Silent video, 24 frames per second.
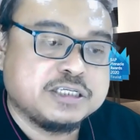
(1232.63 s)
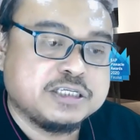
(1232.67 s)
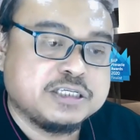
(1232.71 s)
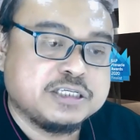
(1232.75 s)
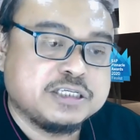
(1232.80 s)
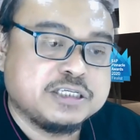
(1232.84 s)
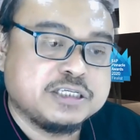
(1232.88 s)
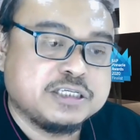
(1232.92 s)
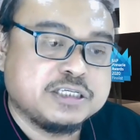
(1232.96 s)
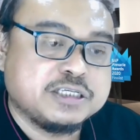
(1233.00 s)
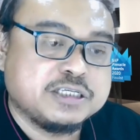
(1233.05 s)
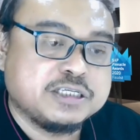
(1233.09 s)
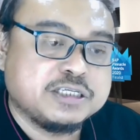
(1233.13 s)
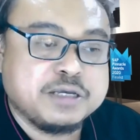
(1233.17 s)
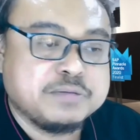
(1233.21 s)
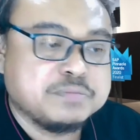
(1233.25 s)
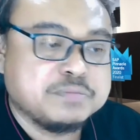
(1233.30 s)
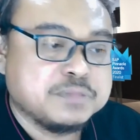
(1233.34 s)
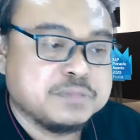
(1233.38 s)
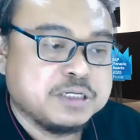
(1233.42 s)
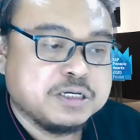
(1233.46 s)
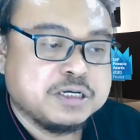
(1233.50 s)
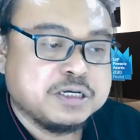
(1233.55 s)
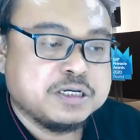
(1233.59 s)
It can be
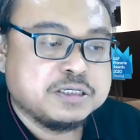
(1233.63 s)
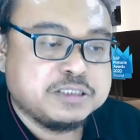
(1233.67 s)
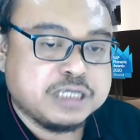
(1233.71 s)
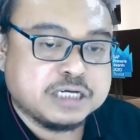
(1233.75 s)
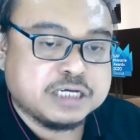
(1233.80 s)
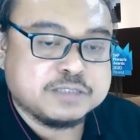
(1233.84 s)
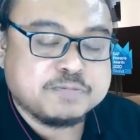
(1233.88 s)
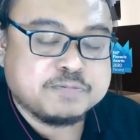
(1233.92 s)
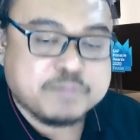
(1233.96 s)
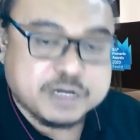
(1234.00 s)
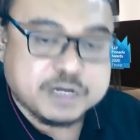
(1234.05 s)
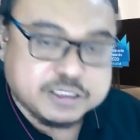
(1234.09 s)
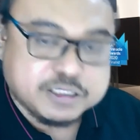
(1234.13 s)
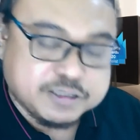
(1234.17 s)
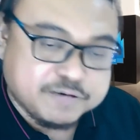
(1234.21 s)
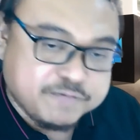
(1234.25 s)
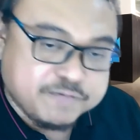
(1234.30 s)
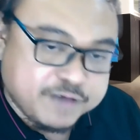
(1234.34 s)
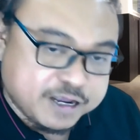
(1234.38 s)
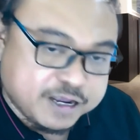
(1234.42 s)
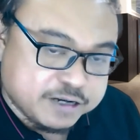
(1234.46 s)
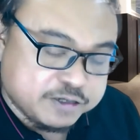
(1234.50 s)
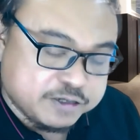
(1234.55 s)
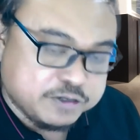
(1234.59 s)
just present
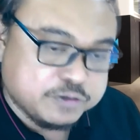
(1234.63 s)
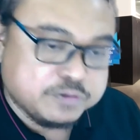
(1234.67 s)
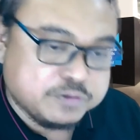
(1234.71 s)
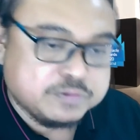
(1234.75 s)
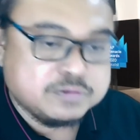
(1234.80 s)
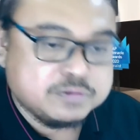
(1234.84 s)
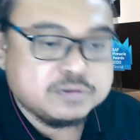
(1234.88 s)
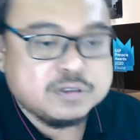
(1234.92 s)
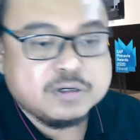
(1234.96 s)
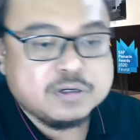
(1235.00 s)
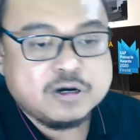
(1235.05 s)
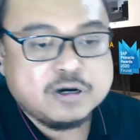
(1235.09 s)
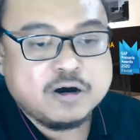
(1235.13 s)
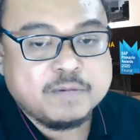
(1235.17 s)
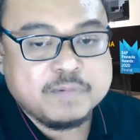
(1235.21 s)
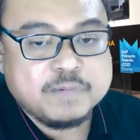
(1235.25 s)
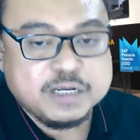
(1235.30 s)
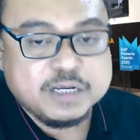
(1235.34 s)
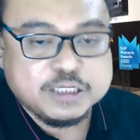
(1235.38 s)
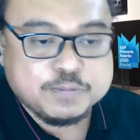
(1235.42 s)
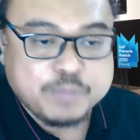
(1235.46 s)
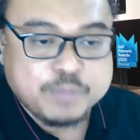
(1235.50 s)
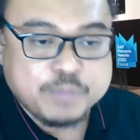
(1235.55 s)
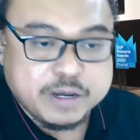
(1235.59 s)
value of
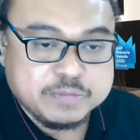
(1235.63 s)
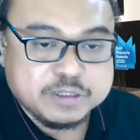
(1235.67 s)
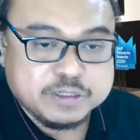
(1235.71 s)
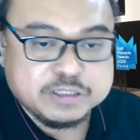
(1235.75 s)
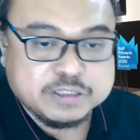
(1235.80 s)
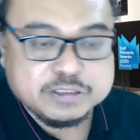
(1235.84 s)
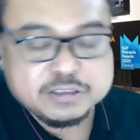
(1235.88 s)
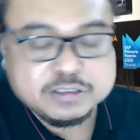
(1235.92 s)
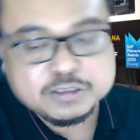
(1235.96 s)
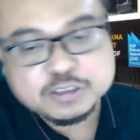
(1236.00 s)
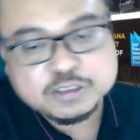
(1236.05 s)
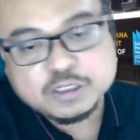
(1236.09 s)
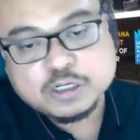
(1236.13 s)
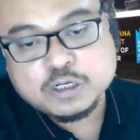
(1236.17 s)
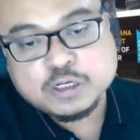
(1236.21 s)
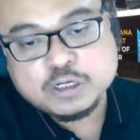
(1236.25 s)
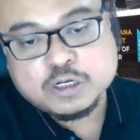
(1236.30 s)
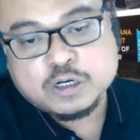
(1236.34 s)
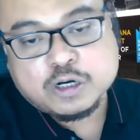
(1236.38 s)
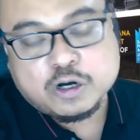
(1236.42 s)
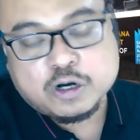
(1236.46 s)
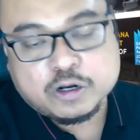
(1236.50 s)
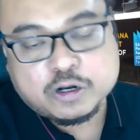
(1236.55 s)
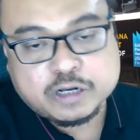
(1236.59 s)
lease payments,
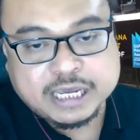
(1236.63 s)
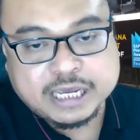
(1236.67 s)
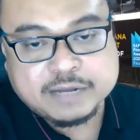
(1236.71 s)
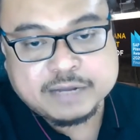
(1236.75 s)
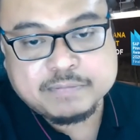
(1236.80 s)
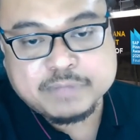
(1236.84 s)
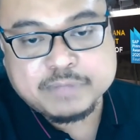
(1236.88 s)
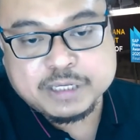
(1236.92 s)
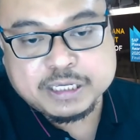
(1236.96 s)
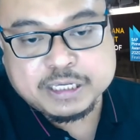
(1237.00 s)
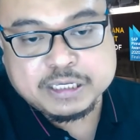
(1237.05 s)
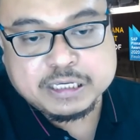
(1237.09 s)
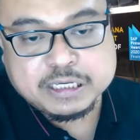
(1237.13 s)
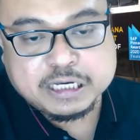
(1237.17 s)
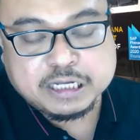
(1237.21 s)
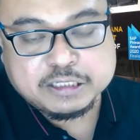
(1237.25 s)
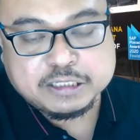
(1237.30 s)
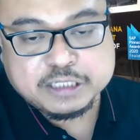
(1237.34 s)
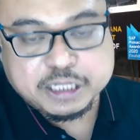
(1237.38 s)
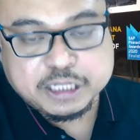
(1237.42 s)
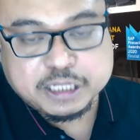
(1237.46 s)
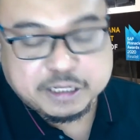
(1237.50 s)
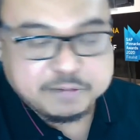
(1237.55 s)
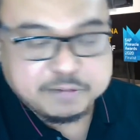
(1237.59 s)
or can be a
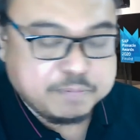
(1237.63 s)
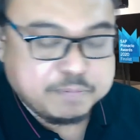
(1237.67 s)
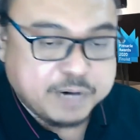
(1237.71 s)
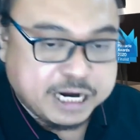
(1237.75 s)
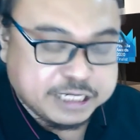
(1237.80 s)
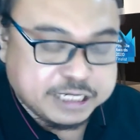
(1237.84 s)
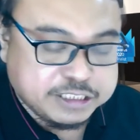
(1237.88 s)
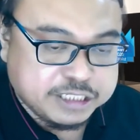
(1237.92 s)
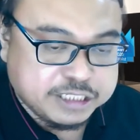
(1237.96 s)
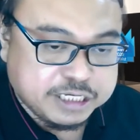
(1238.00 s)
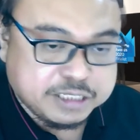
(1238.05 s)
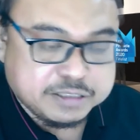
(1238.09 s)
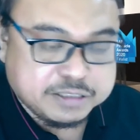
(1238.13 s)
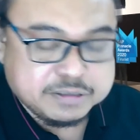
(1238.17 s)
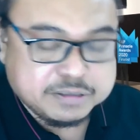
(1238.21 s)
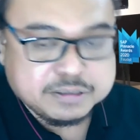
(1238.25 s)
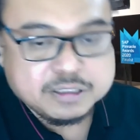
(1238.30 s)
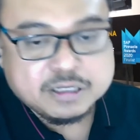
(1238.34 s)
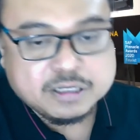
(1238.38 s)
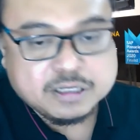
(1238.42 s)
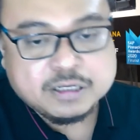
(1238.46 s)
tier pricing,